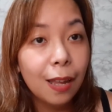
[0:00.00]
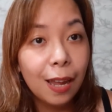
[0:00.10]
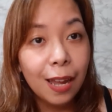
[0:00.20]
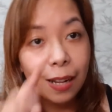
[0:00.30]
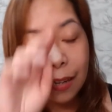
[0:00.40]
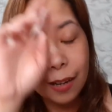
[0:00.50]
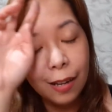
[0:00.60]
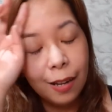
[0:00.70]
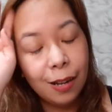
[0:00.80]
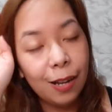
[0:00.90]
and
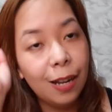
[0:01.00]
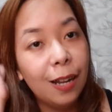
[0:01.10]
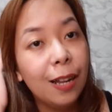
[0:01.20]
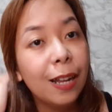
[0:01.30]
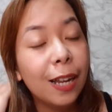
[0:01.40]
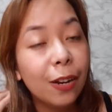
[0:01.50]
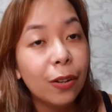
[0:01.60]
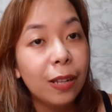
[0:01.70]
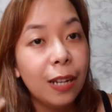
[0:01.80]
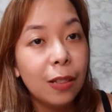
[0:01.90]
uh, a
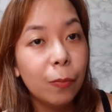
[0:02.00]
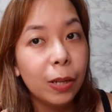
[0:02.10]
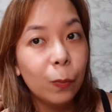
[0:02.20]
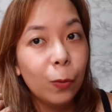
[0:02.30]
hair treatment,